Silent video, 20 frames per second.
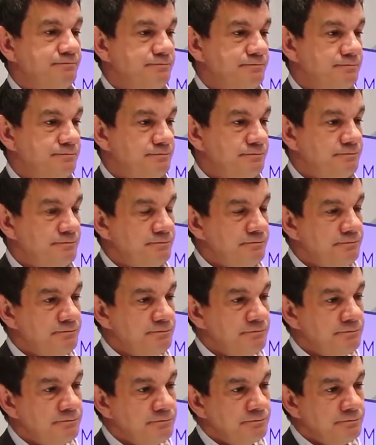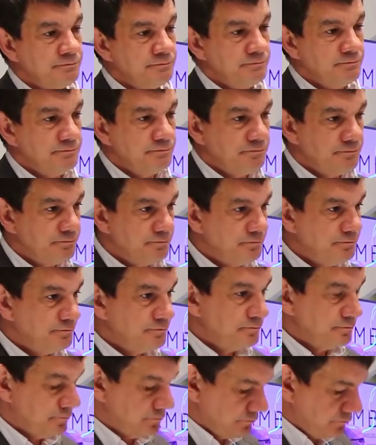
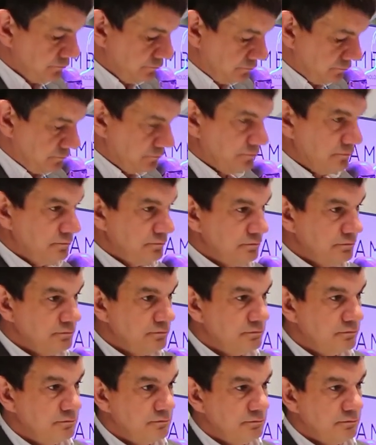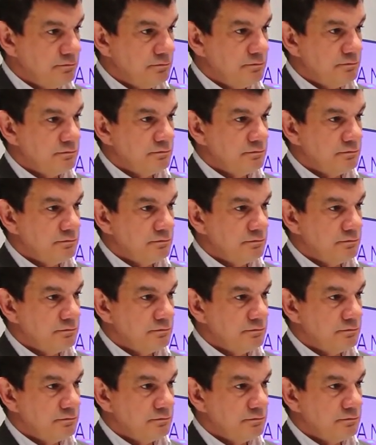(silent)